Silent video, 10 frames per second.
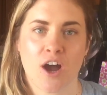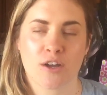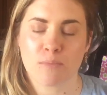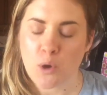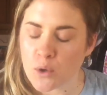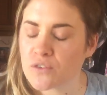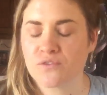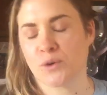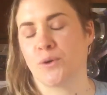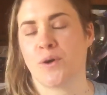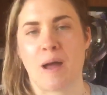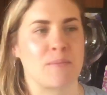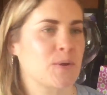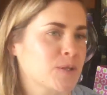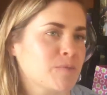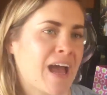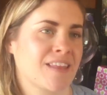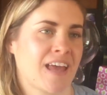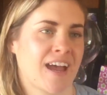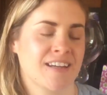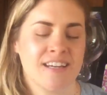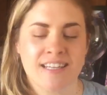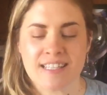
I am all for, I'm all about that.